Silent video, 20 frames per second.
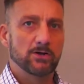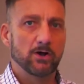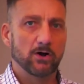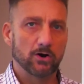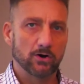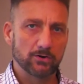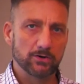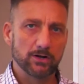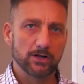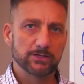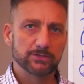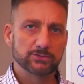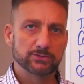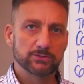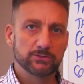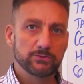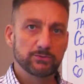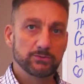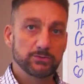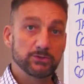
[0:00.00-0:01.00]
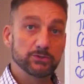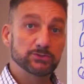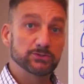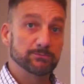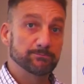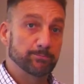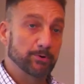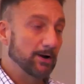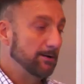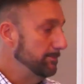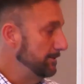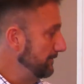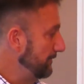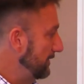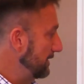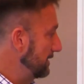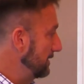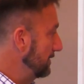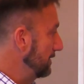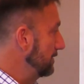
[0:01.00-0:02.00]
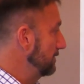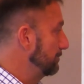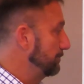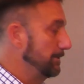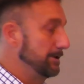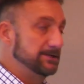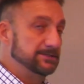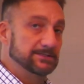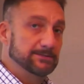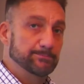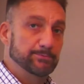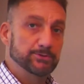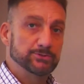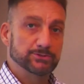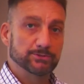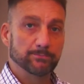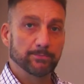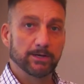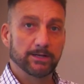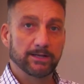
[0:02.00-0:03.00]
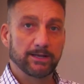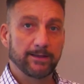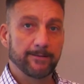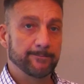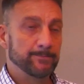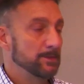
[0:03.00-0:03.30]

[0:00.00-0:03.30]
are not true, you should probably find another place to put your money.